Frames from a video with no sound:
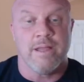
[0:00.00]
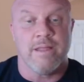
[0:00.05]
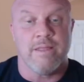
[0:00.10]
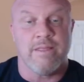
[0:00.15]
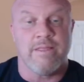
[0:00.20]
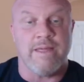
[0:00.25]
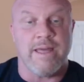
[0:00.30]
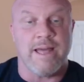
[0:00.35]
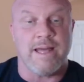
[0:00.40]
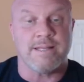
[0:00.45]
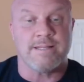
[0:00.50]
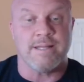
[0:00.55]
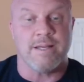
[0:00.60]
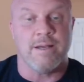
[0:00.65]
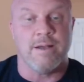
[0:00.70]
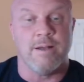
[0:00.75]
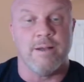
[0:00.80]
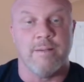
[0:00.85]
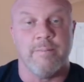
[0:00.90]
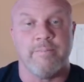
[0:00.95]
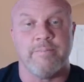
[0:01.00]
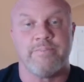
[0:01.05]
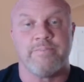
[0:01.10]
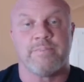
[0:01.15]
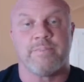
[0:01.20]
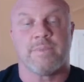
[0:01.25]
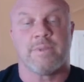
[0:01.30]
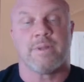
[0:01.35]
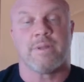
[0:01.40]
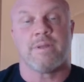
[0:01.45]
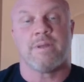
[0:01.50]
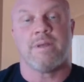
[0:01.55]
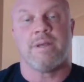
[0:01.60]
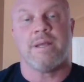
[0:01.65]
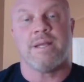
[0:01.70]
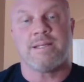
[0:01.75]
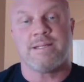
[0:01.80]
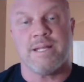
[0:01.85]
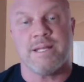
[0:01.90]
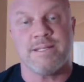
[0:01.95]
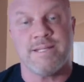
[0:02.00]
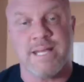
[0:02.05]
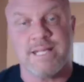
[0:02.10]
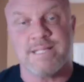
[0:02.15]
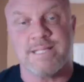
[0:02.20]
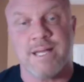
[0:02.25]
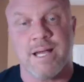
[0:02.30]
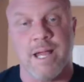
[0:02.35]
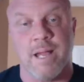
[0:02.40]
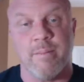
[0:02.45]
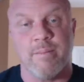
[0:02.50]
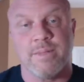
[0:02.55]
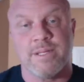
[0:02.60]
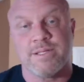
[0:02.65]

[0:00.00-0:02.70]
that it takes time.